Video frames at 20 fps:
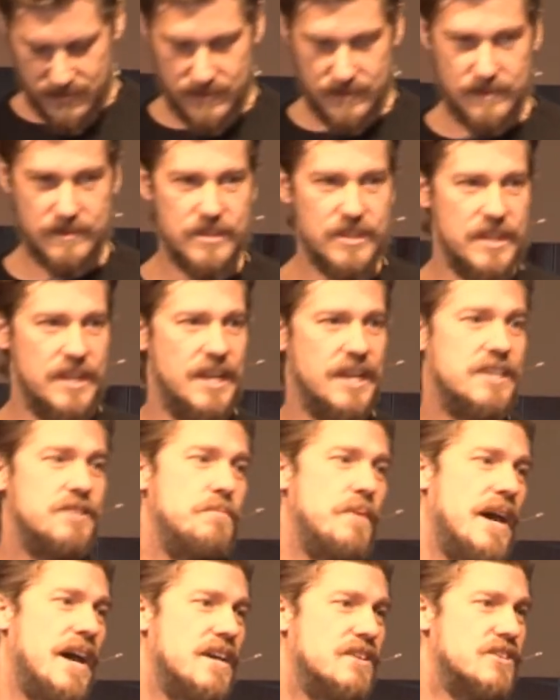So, the next
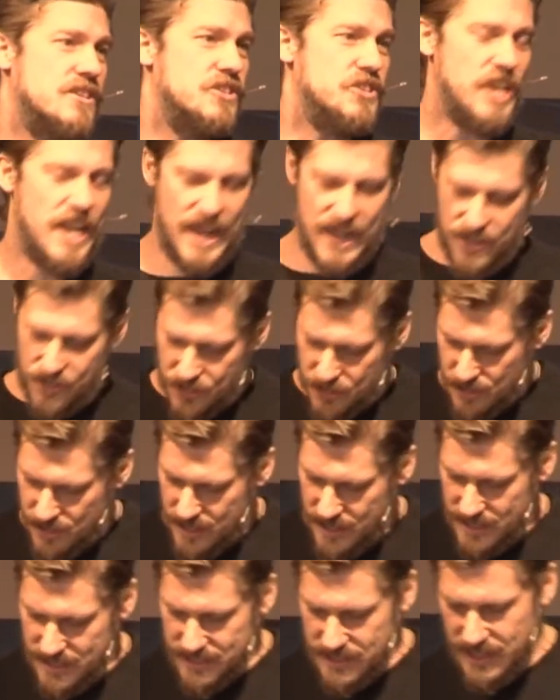passage enter
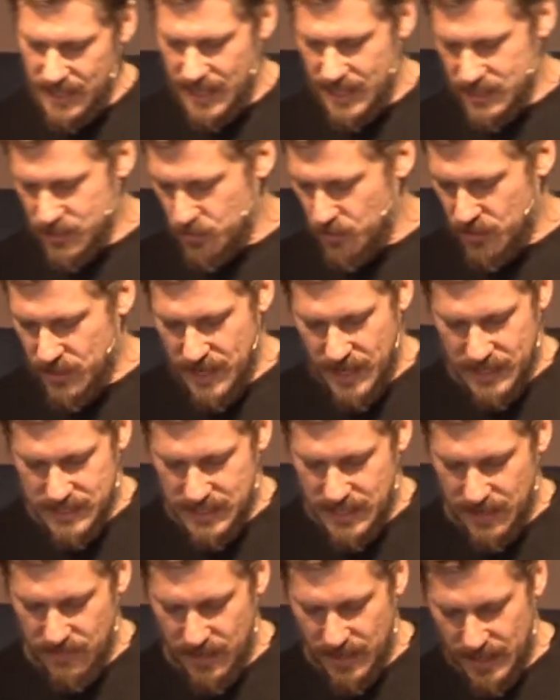His gates with
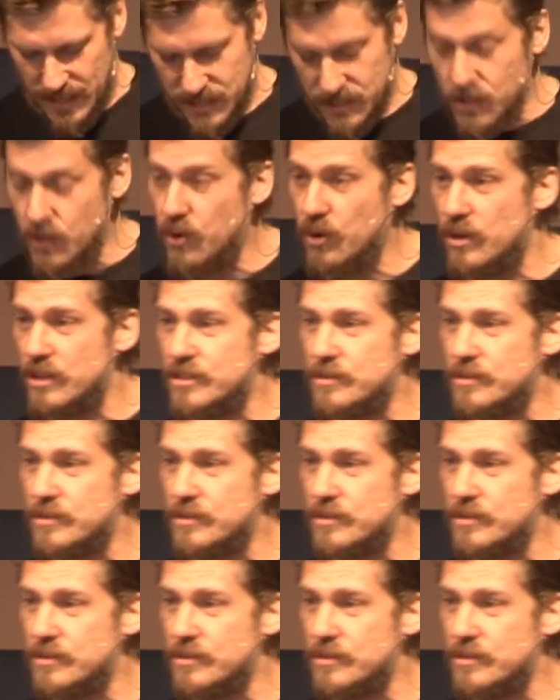thanksgiving and His courts